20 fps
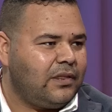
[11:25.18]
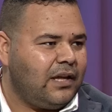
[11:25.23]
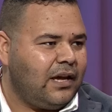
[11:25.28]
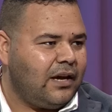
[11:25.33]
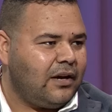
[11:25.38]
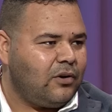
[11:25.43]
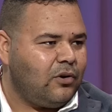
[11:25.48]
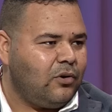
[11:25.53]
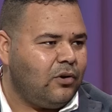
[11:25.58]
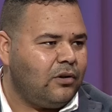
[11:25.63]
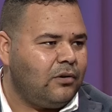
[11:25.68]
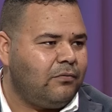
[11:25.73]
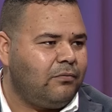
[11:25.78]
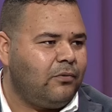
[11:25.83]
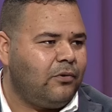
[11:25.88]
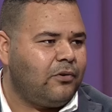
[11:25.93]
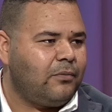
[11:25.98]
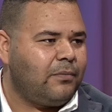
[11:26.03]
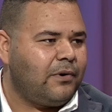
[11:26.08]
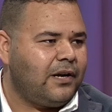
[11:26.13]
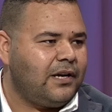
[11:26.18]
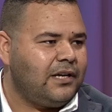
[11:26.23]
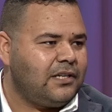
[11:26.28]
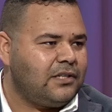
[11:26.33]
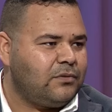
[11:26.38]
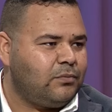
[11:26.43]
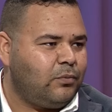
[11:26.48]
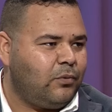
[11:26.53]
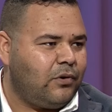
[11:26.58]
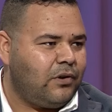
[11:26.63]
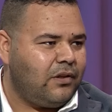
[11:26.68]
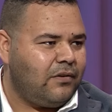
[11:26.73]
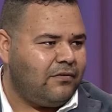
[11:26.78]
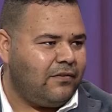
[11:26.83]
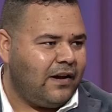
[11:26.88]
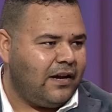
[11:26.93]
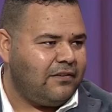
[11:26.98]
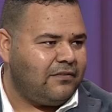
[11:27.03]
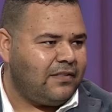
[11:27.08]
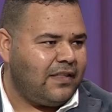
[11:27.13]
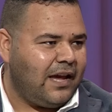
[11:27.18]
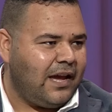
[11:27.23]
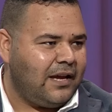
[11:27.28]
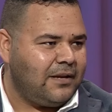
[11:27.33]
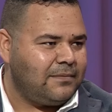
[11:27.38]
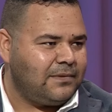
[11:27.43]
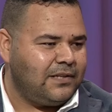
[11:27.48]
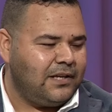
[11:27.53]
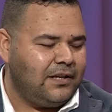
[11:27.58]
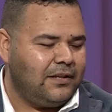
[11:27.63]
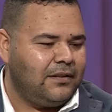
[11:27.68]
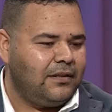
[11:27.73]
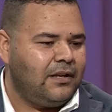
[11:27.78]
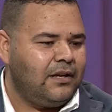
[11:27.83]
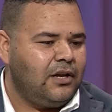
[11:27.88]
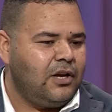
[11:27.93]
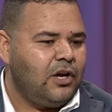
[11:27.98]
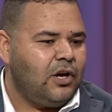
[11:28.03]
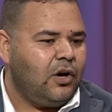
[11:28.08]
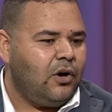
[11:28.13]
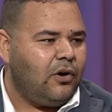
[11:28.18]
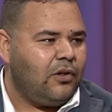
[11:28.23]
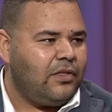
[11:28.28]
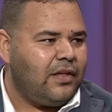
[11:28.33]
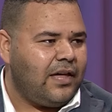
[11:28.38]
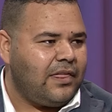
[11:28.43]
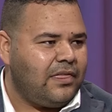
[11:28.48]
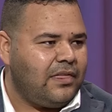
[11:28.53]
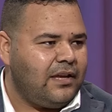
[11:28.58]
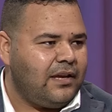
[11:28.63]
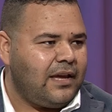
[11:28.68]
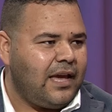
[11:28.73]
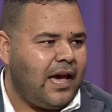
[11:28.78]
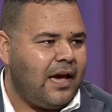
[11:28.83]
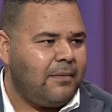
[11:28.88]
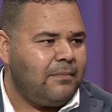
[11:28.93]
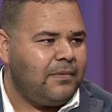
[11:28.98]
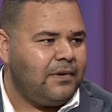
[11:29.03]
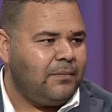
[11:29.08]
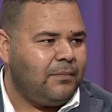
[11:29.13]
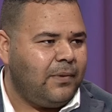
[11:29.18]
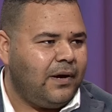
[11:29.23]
the call for prayers for the five times, and all that thing happened.